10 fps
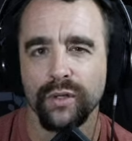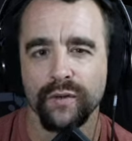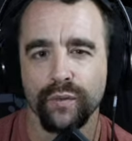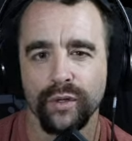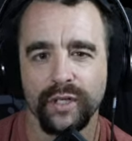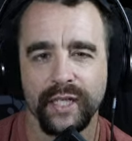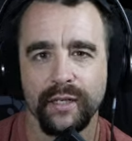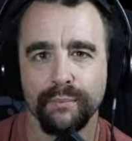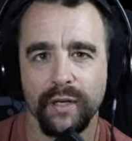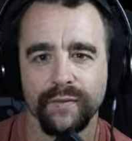if we're going to get a
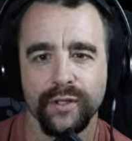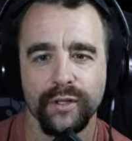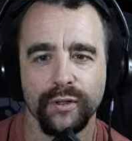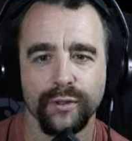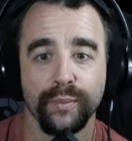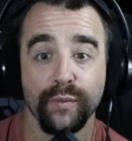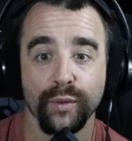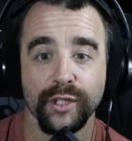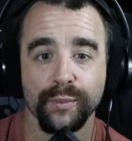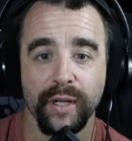buff to those before
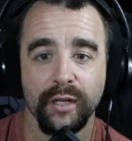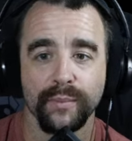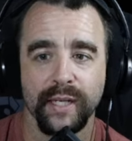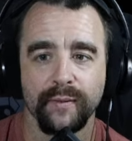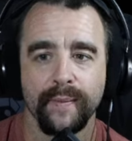this mech comes out.